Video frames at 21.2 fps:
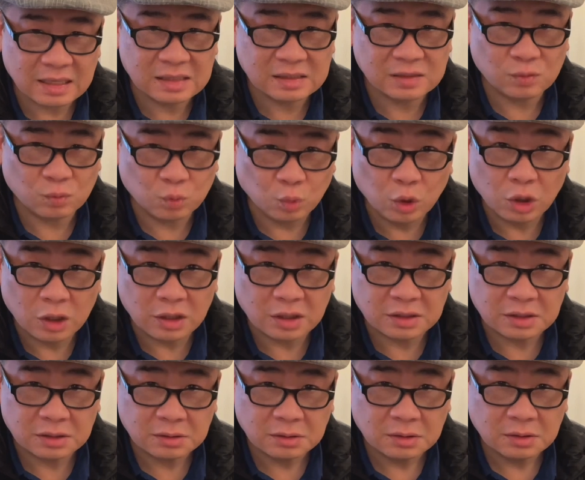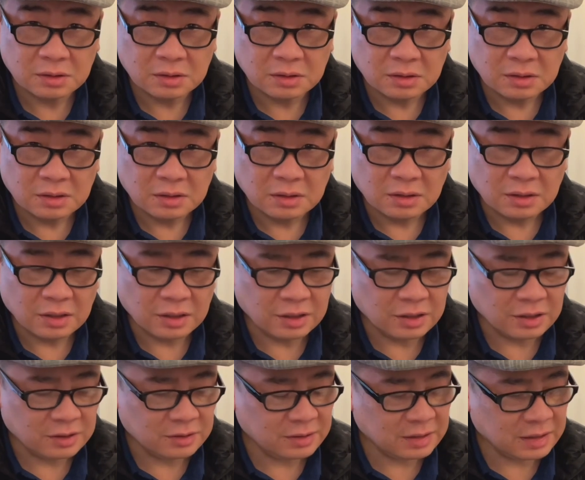It's wood. You
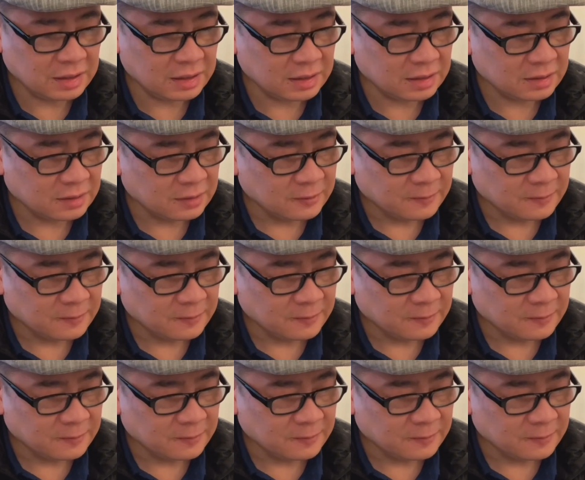know, it,